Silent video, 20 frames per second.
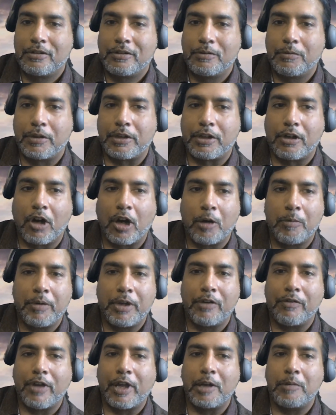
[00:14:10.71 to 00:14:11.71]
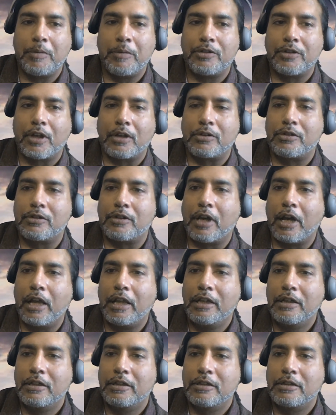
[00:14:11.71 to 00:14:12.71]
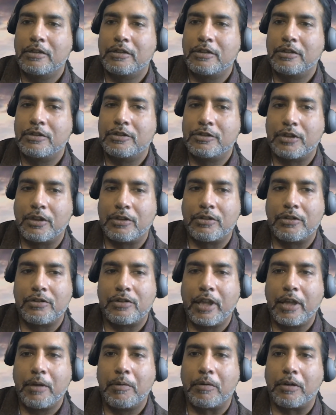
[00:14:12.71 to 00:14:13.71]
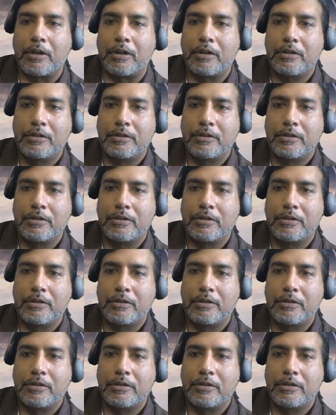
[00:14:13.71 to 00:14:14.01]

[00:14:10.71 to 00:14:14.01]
with an army of enemies outside, just as they were.